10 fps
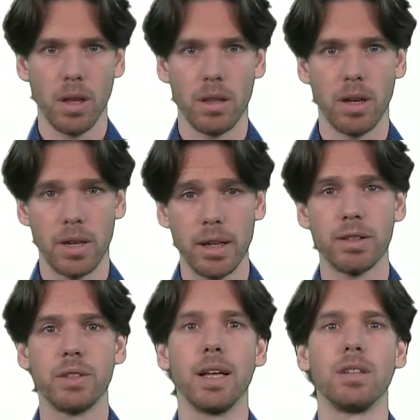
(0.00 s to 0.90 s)
The idea
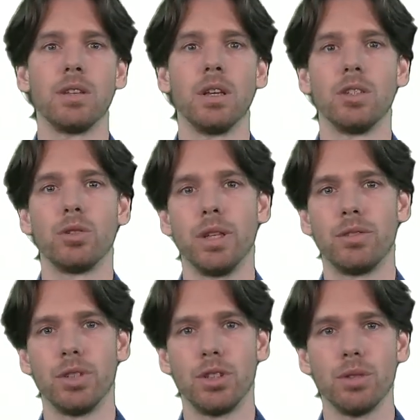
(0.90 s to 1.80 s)
is then to
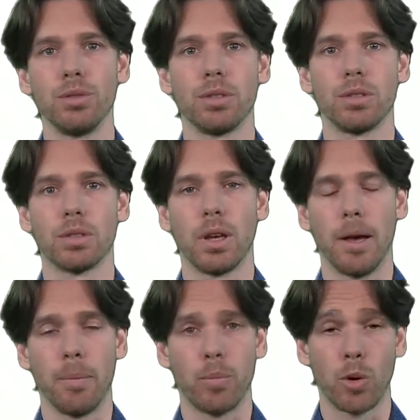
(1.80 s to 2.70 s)
introduce
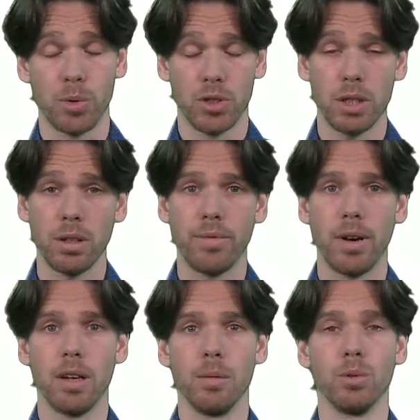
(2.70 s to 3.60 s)
proposition
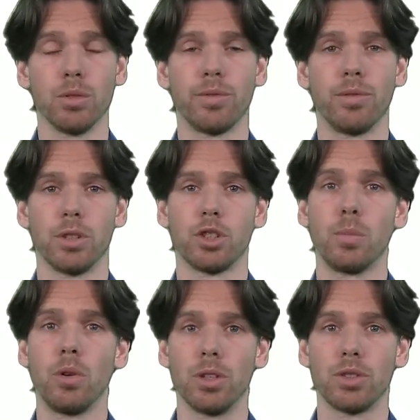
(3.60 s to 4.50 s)
variables for the
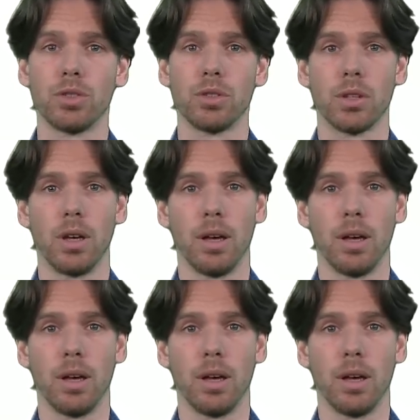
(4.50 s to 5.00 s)
smallest